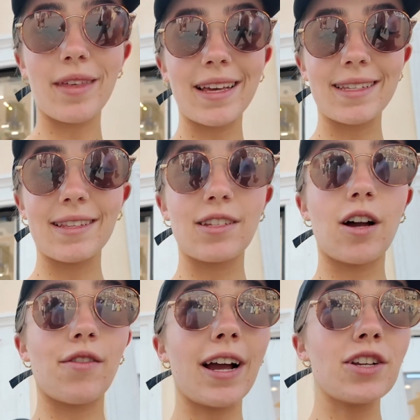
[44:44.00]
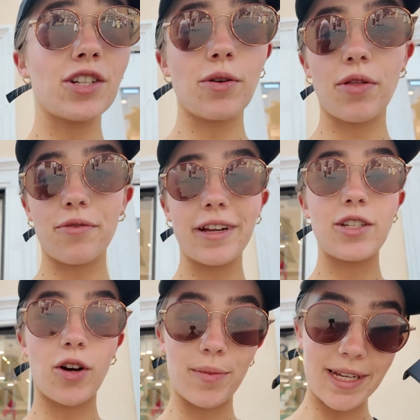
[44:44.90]
things in Zara. I actually got 3
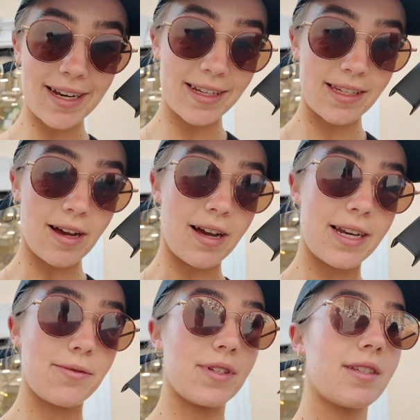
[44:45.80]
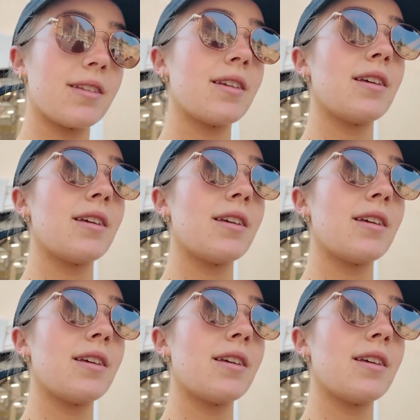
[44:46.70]
tops and a skirt, and it was